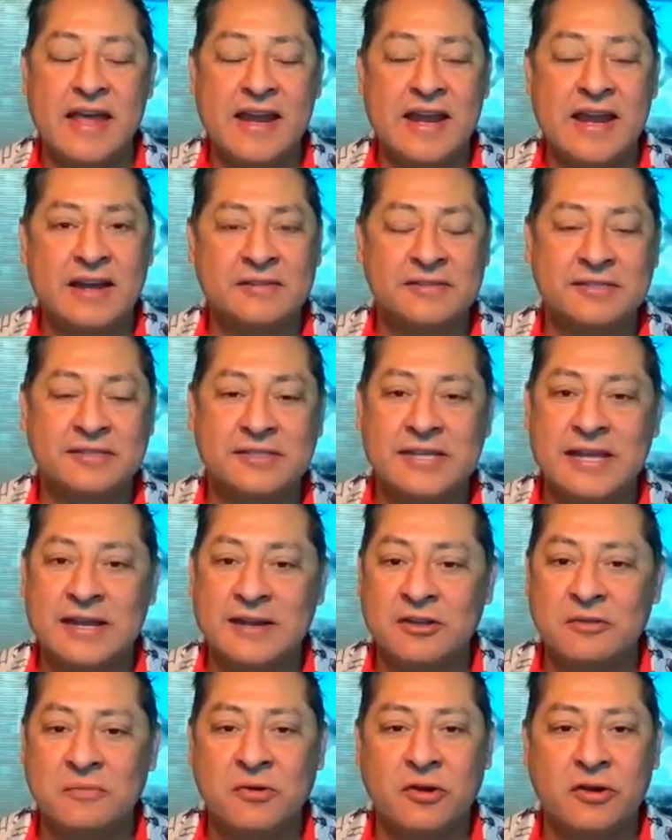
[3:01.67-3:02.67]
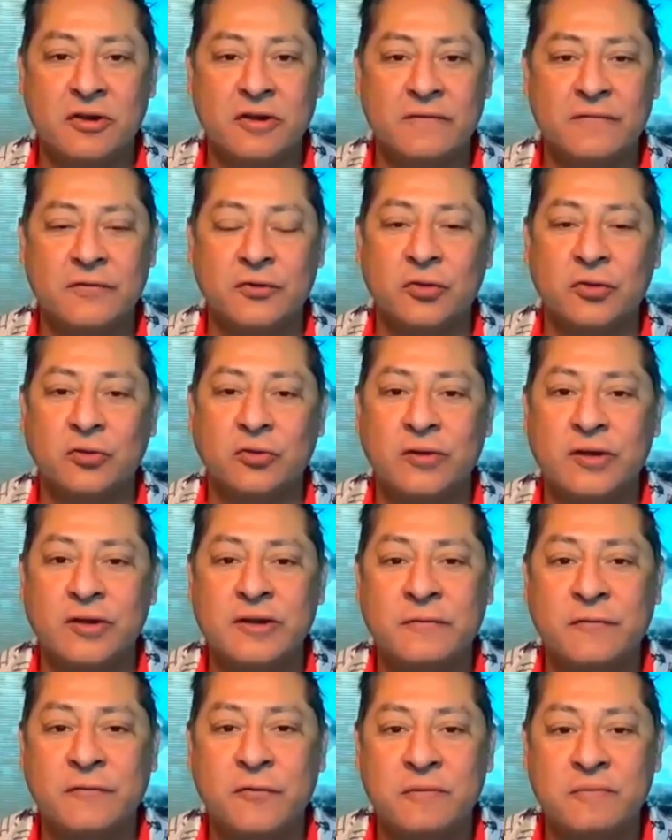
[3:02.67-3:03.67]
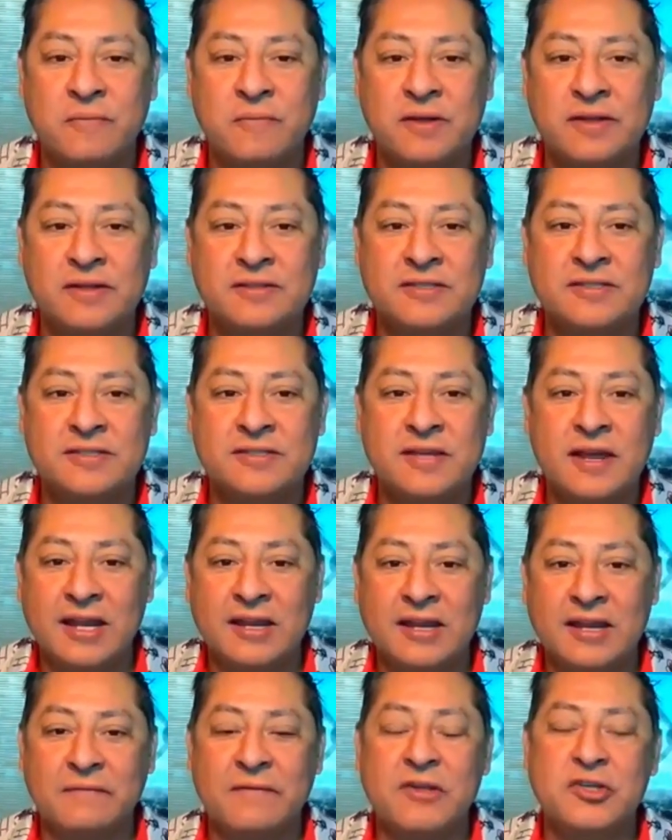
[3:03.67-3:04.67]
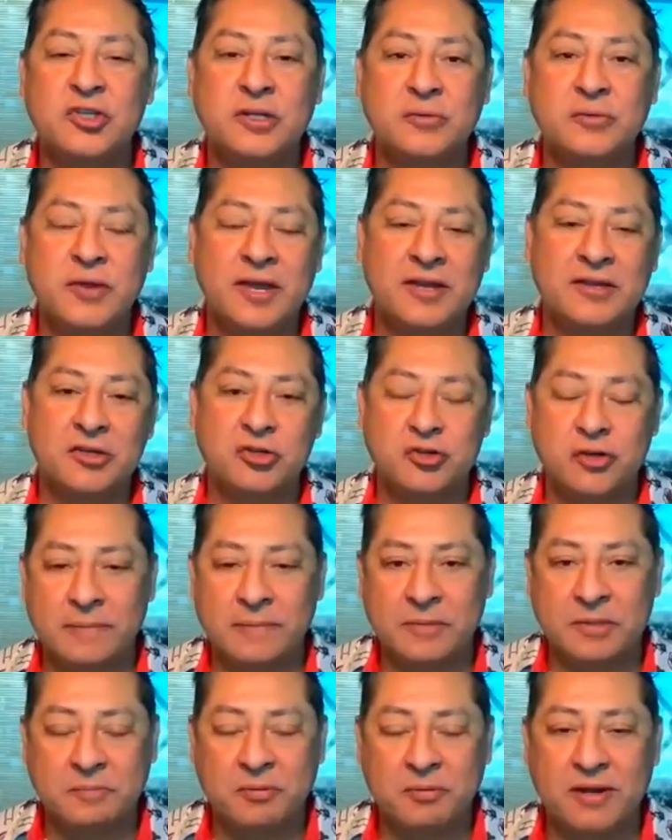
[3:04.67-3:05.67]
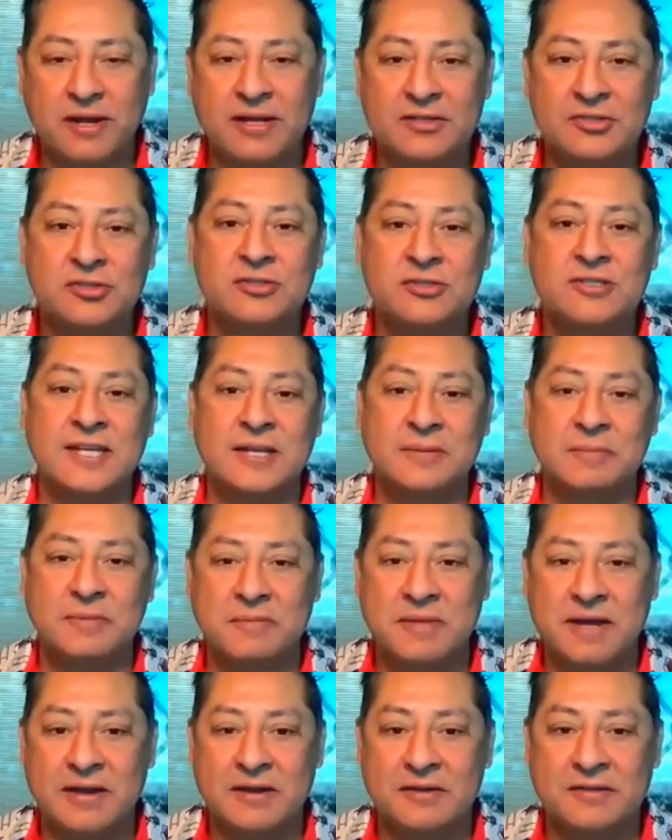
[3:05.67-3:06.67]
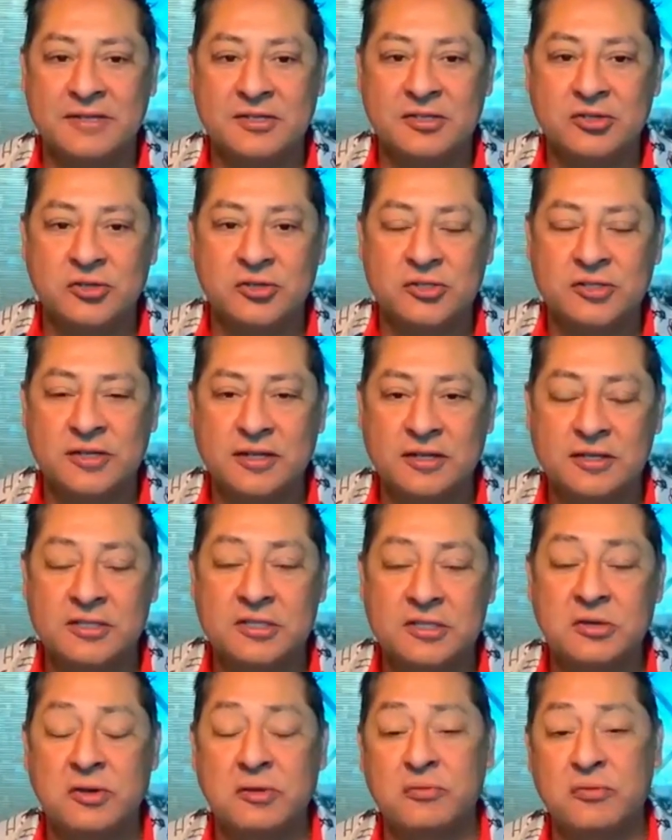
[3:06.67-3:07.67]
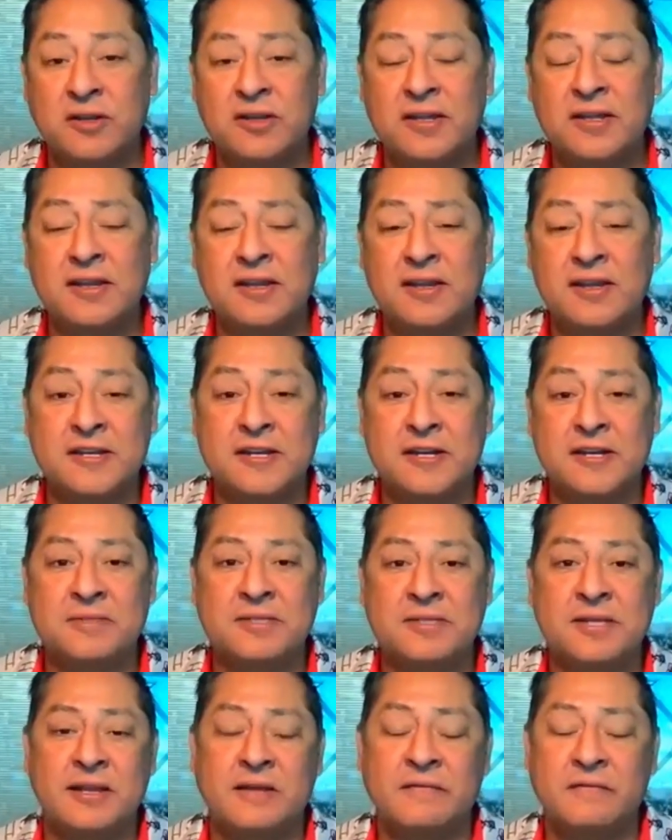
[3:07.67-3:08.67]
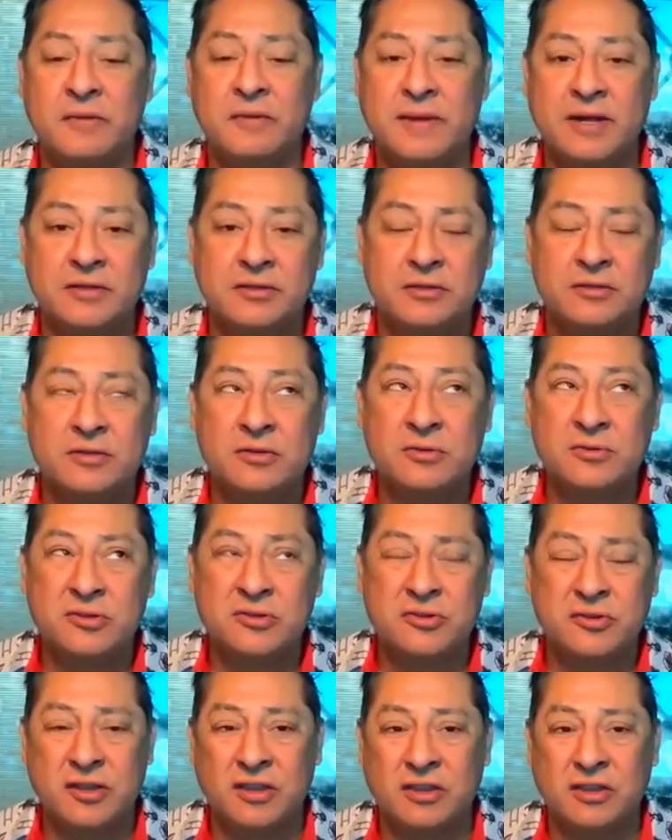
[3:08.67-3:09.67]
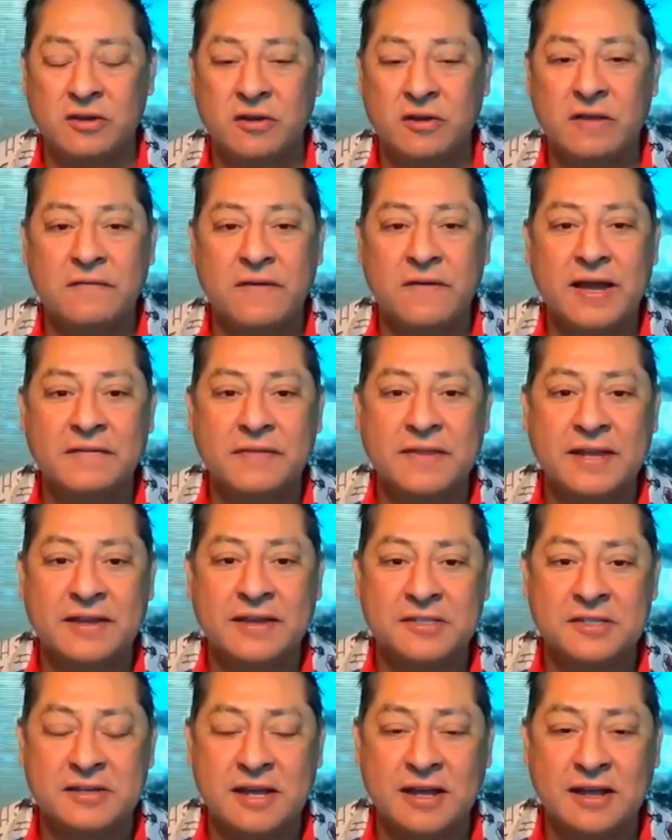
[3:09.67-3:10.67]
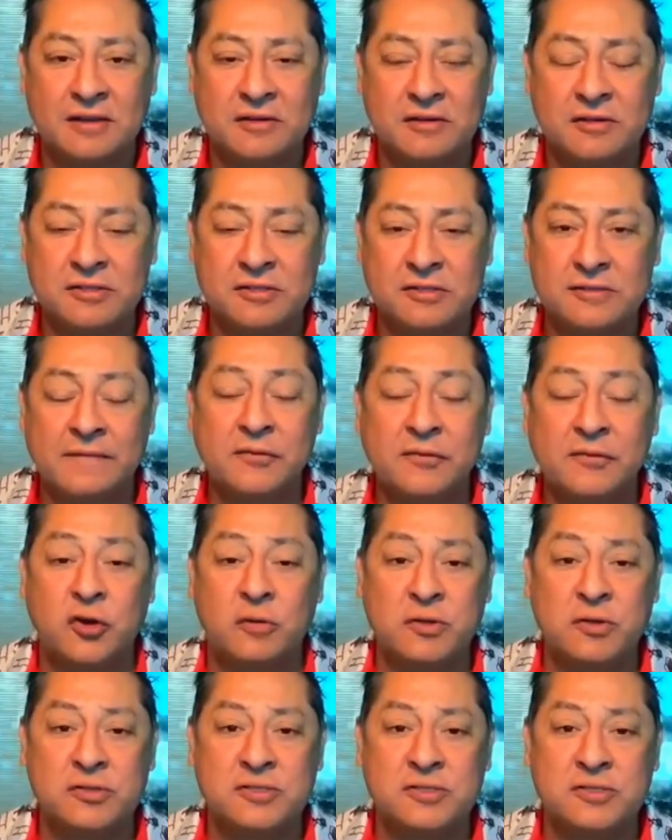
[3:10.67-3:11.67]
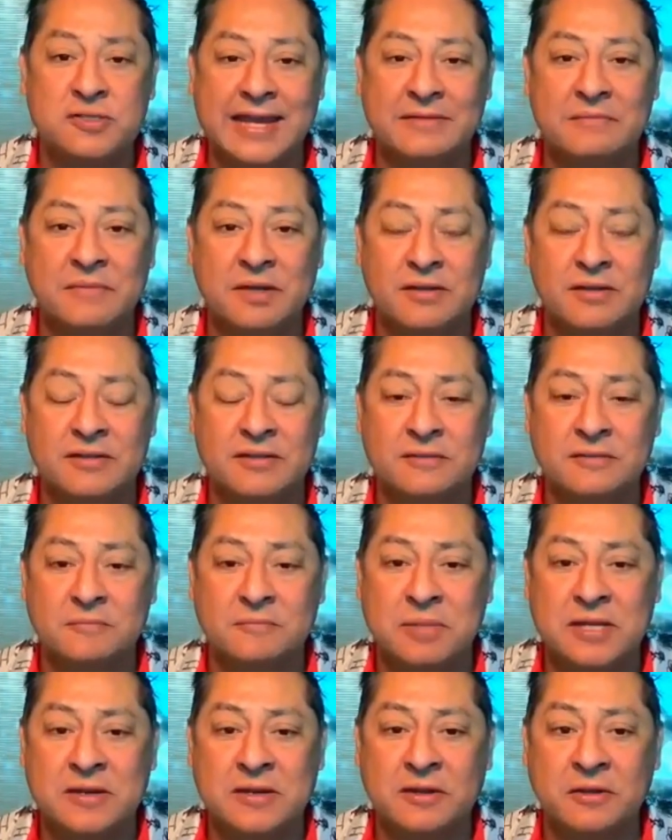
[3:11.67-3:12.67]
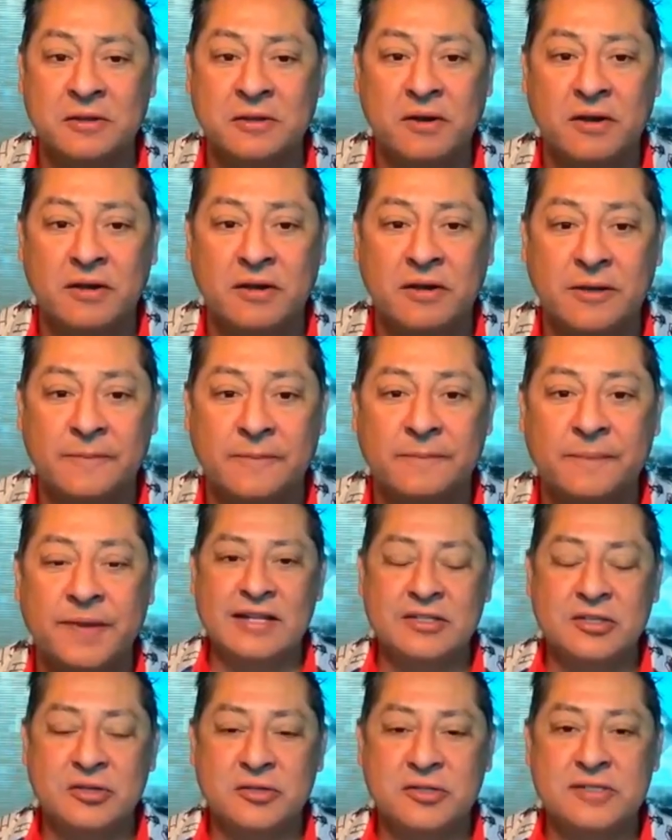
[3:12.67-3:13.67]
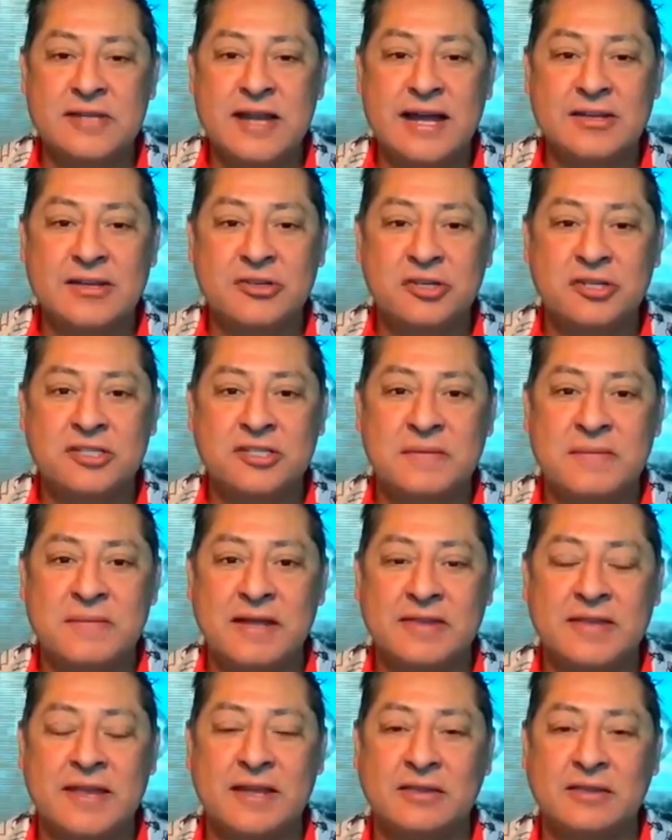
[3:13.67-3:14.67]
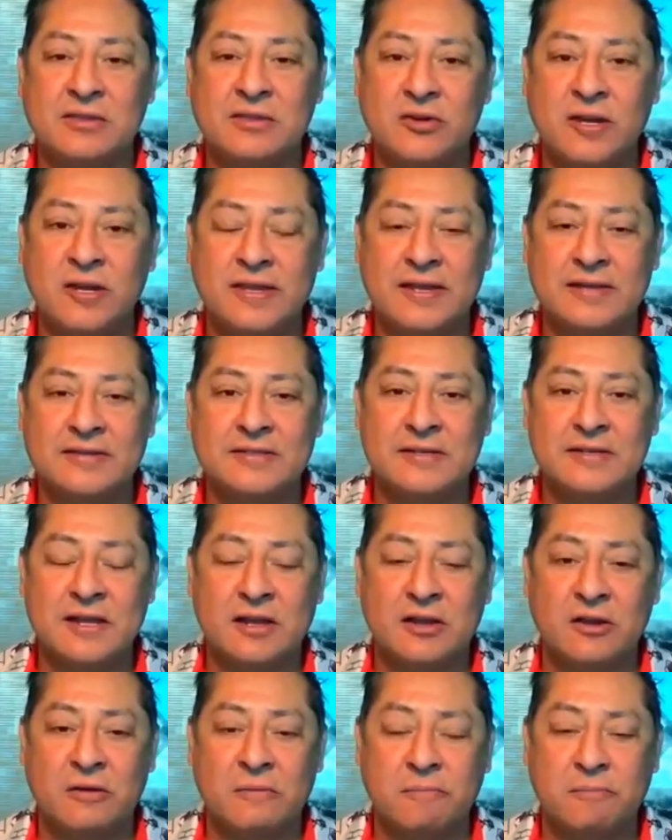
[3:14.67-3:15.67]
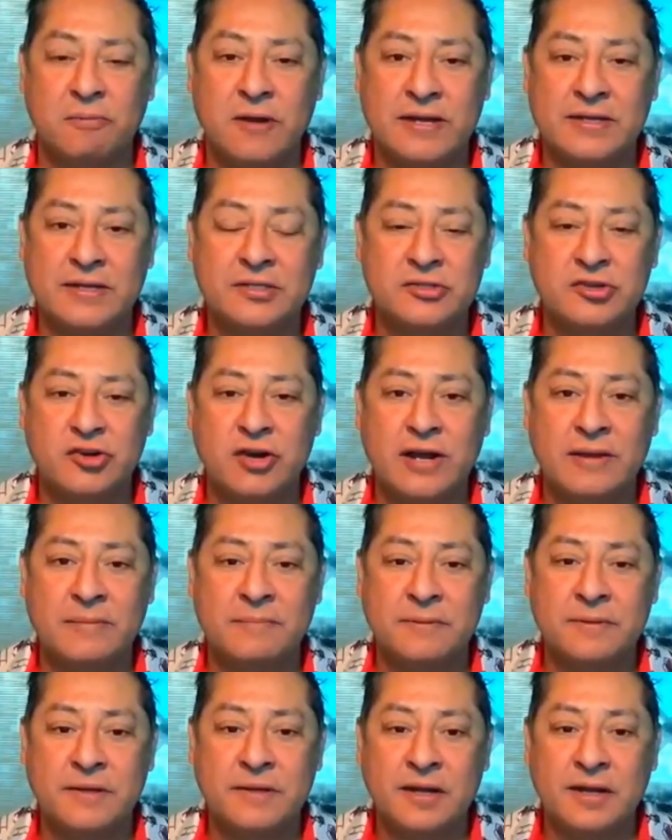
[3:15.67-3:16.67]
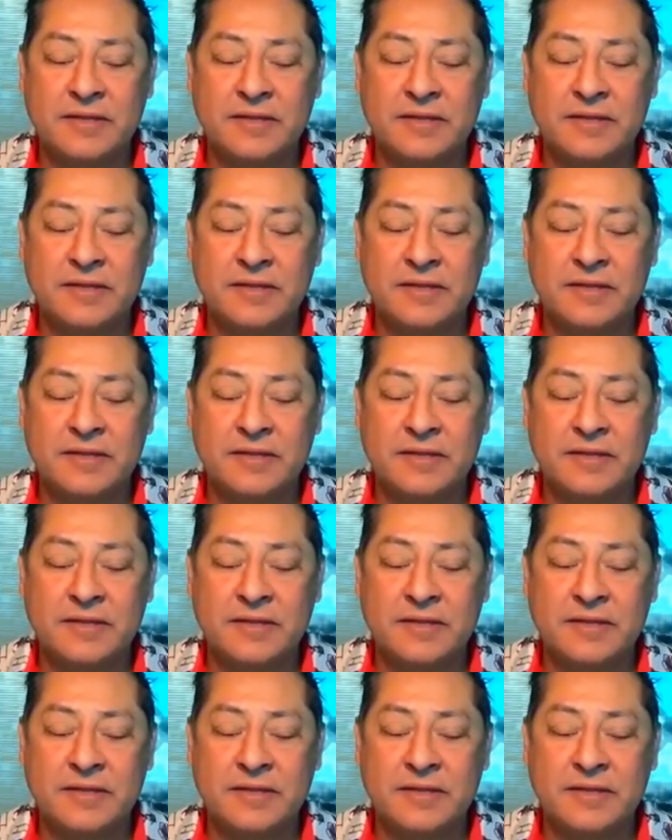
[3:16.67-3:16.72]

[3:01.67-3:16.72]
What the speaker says: Now that house sat on the market for 3 to 4 months, and eventually we had to drop the price to keep the buyers interested. So it really ended up selling for about $235,000 after almost 8 months of being on the market. And so it's not just about that $30,000 price drop